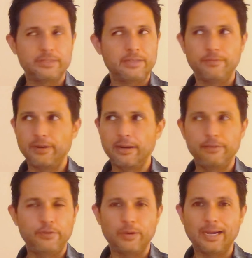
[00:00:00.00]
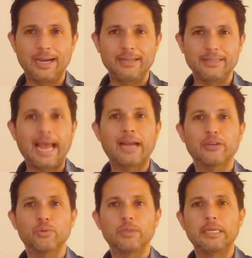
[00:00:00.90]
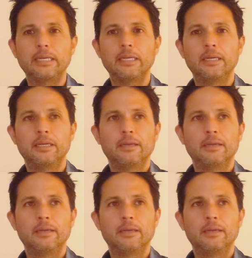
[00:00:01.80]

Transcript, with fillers: I've seen very few guys actually